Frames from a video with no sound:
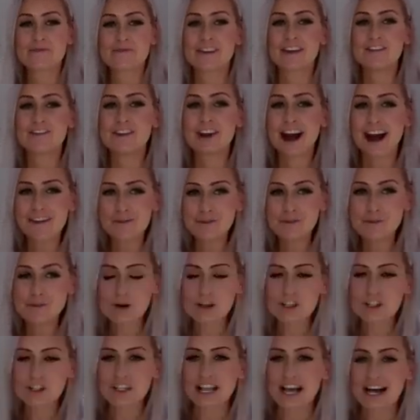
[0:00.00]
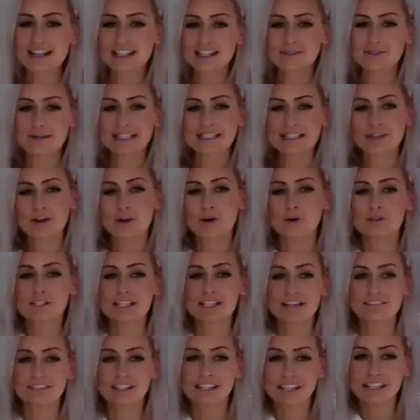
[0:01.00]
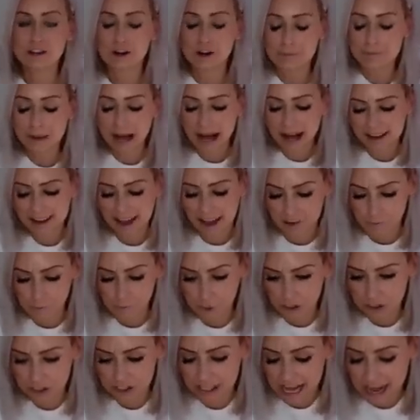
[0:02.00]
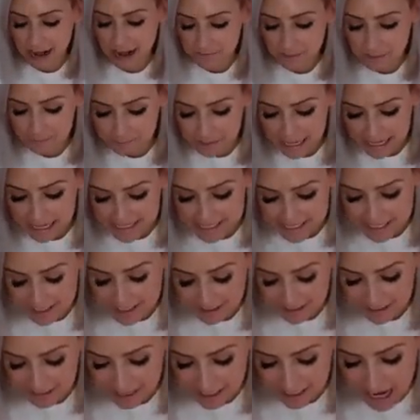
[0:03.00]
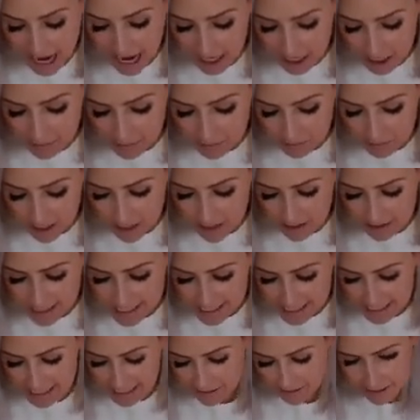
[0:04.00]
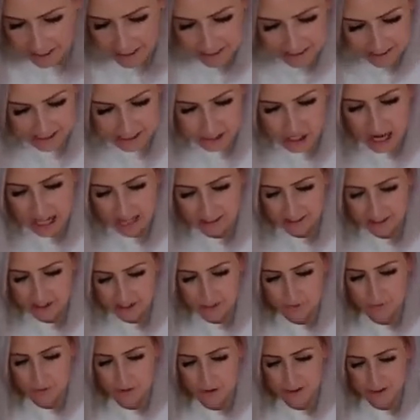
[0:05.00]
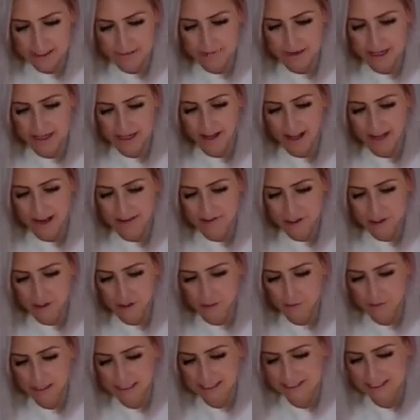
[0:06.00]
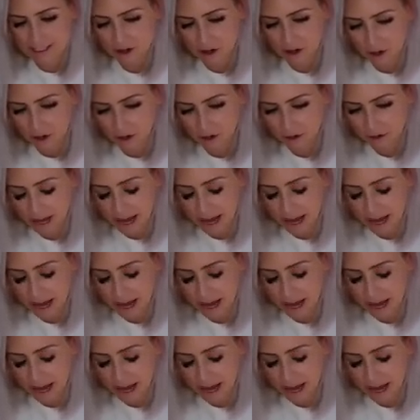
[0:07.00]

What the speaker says: if you haven't watched last week's call, definitely go back and watch that. But basically, a significant challenge arose in my life 2 weeks ago.